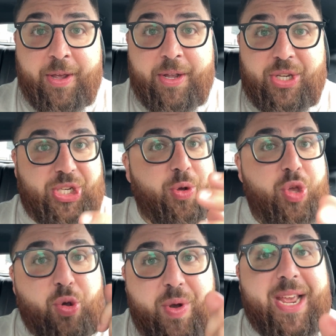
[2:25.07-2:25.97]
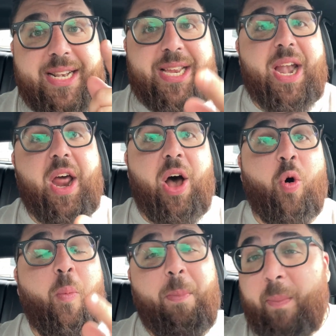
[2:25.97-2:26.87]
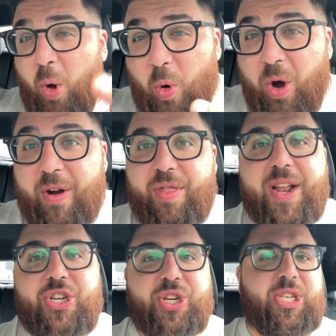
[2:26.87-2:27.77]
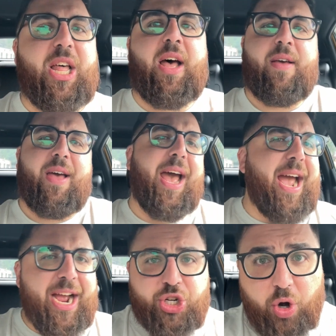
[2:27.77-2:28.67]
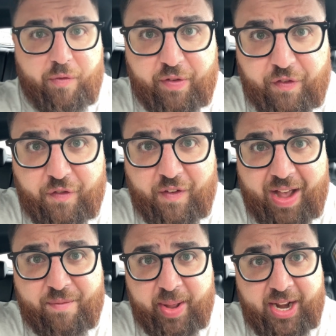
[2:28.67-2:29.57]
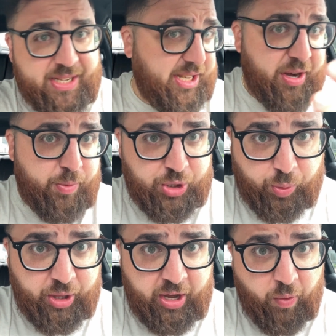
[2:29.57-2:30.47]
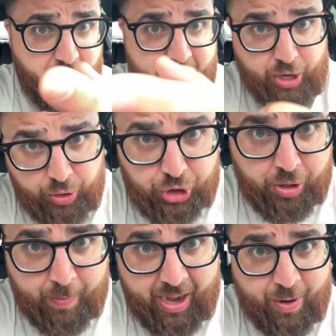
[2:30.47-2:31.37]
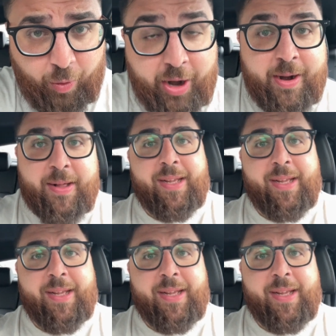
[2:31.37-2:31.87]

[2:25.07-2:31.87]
So you need to know more than just the, hey, I drove it for 5 minutes and it was really great, you should buy one.